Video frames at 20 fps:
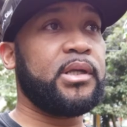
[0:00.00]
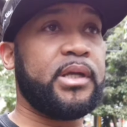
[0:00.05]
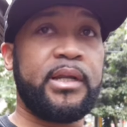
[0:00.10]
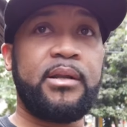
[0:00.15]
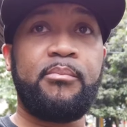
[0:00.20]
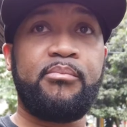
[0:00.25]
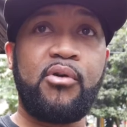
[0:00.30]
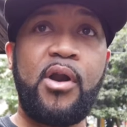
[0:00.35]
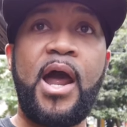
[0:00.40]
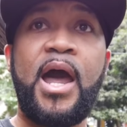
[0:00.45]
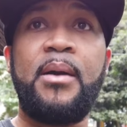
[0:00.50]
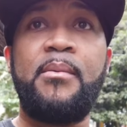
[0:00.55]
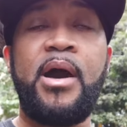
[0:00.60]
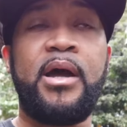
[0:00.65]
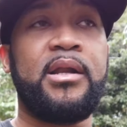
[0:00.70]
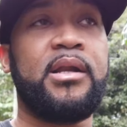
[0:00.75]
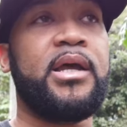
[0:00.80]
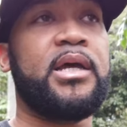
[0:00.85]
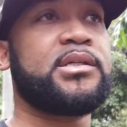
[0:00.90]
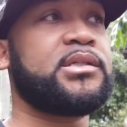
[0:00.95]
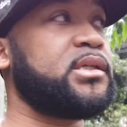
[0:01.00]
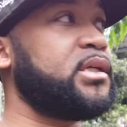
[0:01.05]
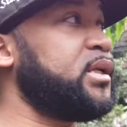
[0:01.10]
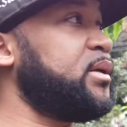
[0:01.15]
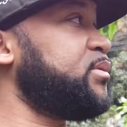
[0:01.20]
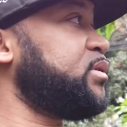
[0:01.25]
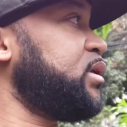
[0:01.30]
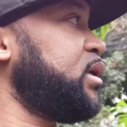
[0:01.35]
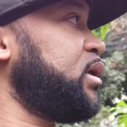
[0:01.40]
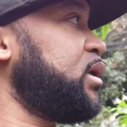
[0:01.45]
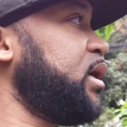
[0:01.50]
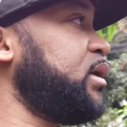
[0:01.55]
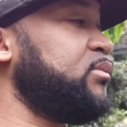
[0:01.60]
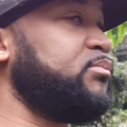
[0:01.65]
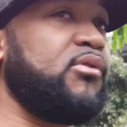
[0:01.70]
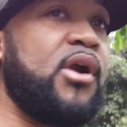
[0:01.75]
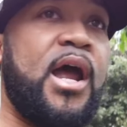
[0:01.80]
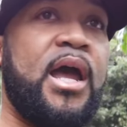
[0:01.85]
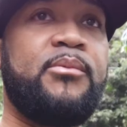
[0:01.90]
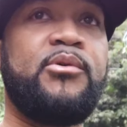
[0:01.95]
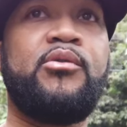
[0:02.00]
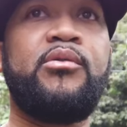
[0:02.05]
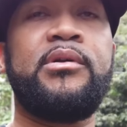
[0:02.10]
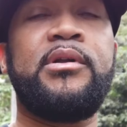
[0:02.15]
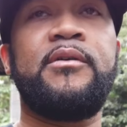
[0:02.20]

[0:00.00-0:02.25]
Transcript: And get a bribe out of that shit, you know what I'm saying? Like, bribe you or